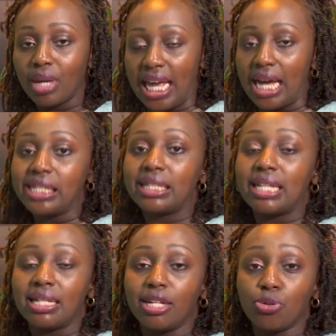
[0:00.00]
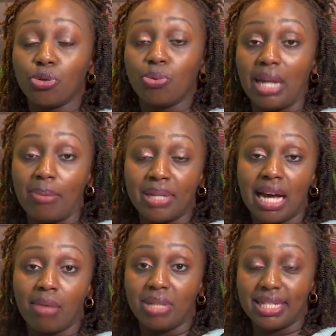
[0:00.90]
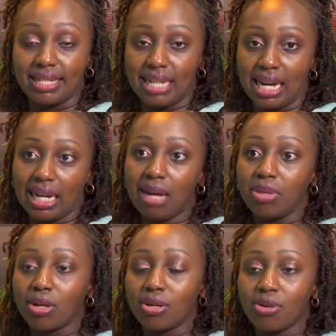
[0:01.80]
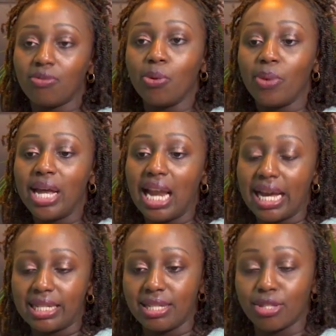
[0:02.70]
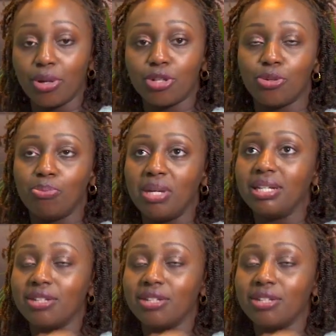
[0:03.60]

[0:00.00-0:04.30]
then the tooth will appear a bit darker because of the way light is going to be